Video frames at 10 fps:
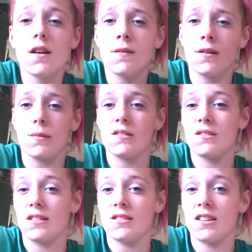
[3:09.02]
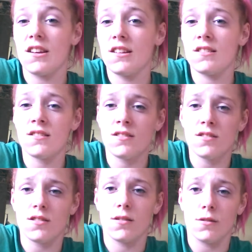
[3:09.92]
around about 16,
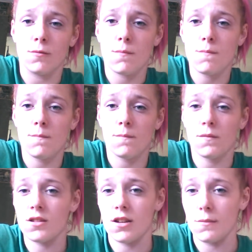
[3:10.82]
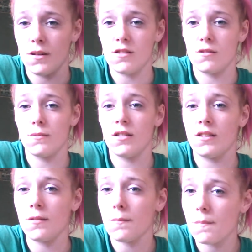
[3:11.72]
so same age as me.